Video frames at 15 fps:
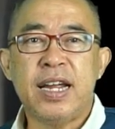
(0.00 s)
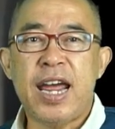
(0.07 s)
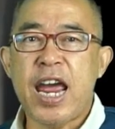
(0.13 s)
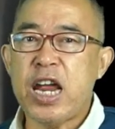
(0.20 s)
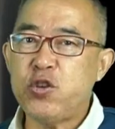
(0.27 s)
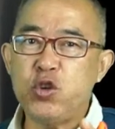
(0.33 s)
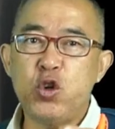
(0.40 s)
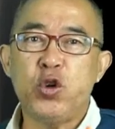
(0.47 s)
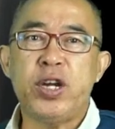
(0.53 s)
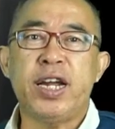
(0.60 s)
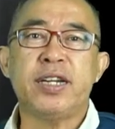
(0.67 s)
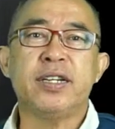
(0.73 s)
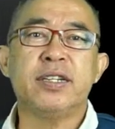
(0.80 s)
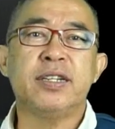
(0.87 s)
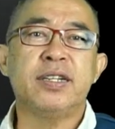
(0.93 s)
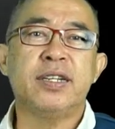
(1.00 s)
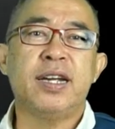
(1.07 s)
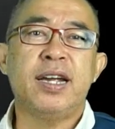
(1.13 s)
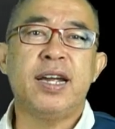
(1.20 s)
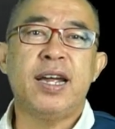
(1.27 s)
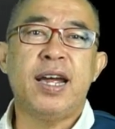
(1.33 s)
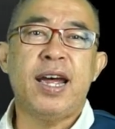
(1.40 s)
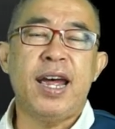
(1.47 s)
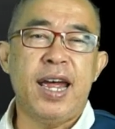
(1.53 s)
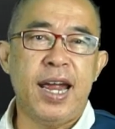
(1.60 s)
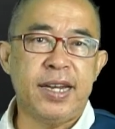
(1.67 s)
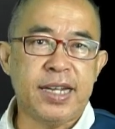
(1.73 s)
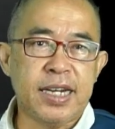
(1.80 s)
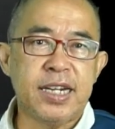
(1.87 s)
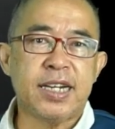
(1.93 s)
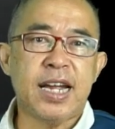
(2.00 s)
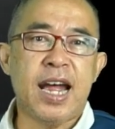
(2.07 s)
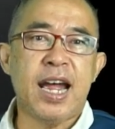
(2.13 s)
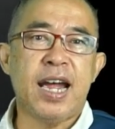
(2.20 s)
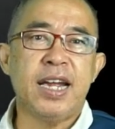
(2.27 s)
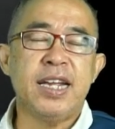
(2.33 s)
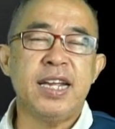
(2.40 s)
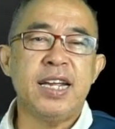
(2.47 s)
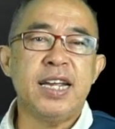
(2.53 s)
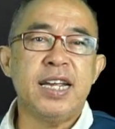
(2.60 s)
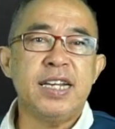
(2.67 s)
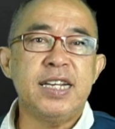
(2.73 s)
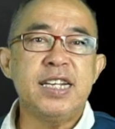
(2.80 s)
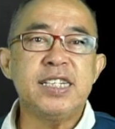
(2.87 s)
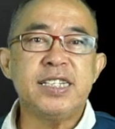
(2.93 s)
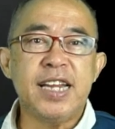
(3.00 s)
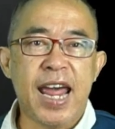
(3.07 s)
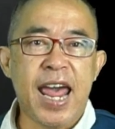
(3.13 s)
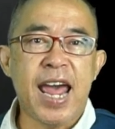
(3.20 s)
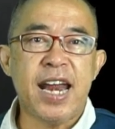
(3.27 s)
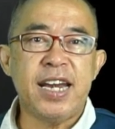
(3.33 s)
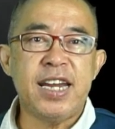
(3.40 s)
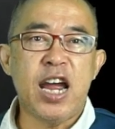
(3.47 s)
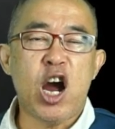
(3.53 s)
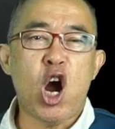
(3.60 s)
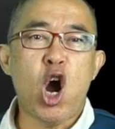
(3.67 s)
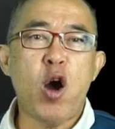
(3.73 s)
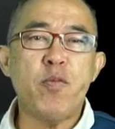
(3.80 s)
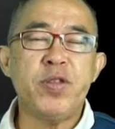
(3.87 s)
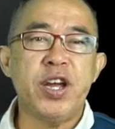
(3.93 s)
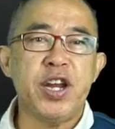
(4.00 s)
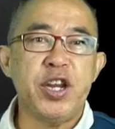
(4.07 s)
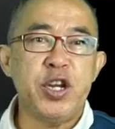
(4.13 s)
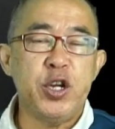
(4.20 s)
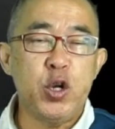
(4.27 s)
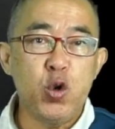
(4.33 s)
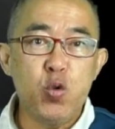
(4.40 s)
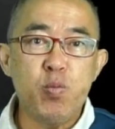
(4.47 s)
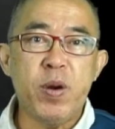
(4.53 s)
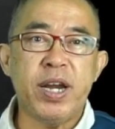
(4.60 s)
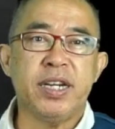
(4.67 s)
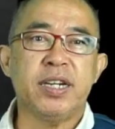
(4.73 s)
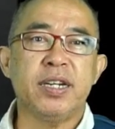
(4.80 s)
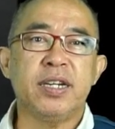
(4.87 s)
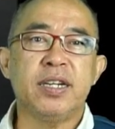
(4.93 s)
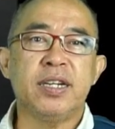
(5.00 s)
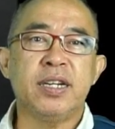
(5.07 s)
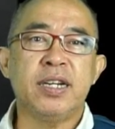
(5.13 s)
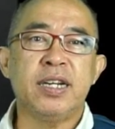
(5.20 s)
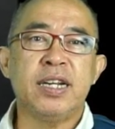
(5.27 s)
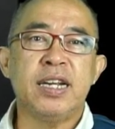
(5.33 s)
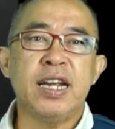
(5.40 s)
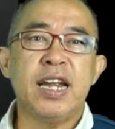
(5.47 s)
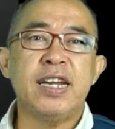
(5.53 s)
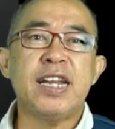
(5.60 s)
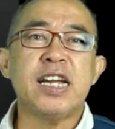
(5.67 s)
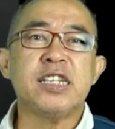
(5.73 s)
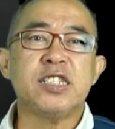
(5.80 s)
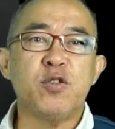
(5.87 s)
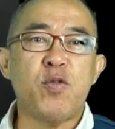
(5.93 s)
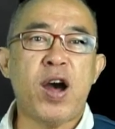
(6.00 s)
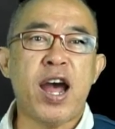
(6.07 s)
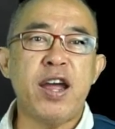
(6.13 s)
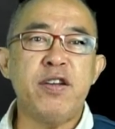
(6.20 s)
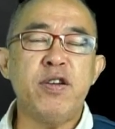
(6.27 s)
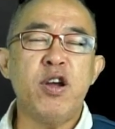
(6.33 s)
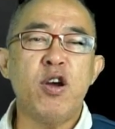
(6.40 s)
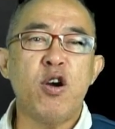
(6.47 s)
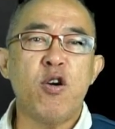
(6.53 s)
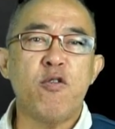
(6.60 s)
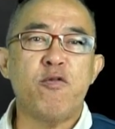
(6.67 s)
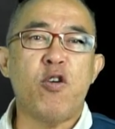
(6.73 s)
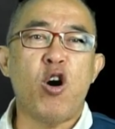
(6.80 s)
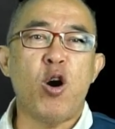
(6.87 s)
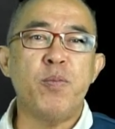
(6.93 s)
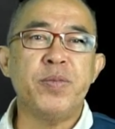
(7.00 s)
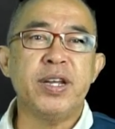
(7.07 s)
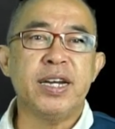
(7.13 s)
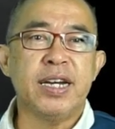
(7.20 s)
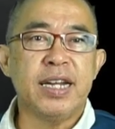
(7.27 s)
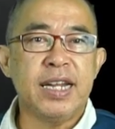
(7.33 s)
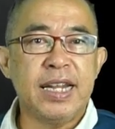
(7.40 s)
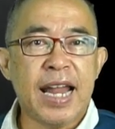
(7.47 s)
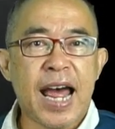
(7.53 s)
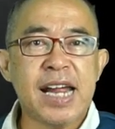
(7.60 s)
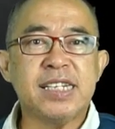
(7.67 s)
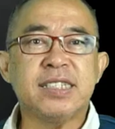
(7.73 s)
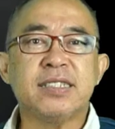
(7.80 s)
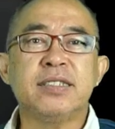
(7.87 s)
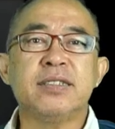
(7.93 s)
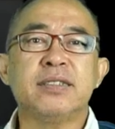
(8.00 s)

As you know that, Antarctica is the area of the human that survived from the last